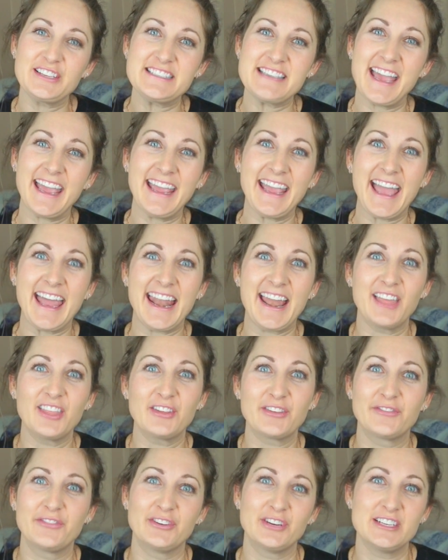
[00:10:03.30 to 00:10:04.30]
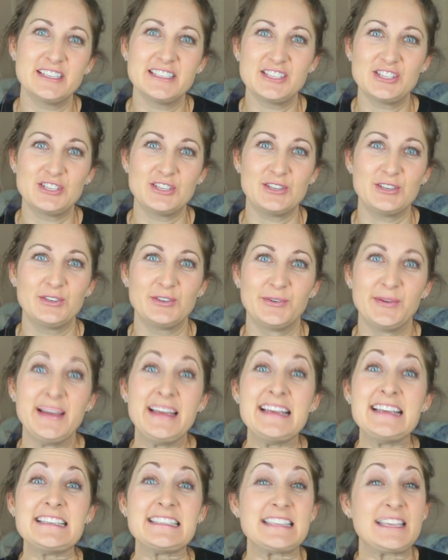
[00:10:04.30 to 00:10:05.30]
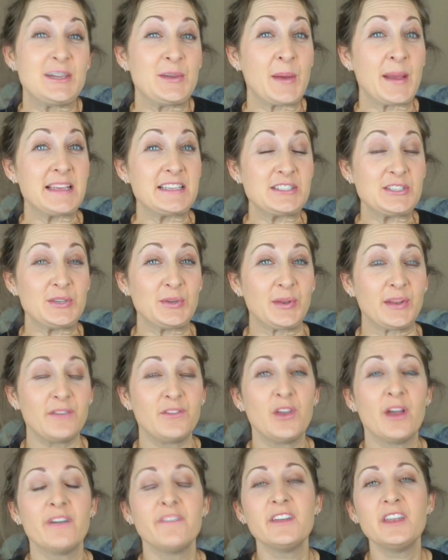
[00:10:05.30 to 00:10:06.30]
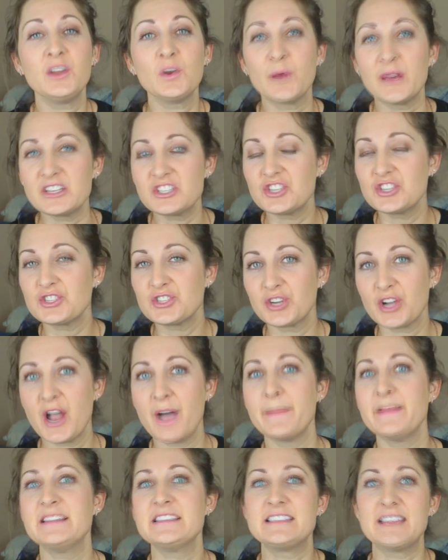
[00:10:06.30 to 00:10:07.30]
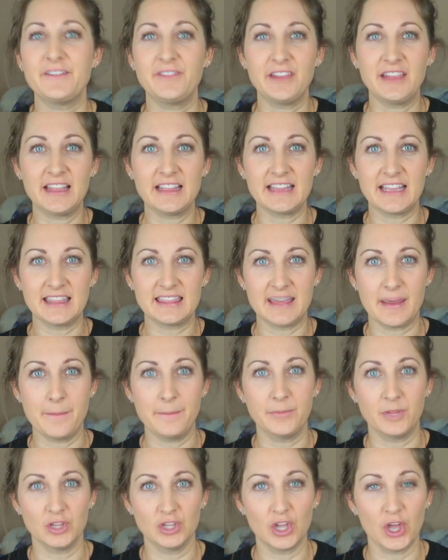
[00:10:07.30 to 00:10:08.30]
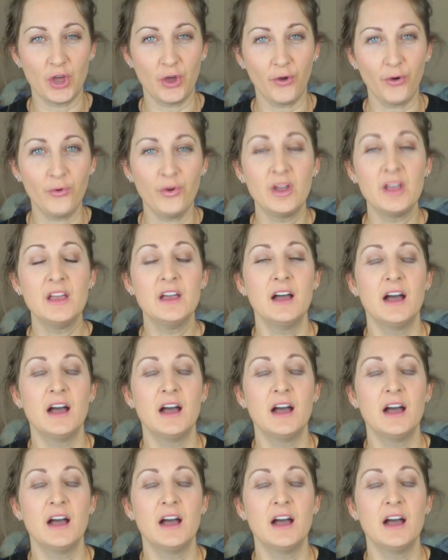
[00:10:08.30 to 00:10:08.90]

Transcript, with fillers: good day and I look forward to seeing you guys soon. If you have any questions or comments, definitely link them below.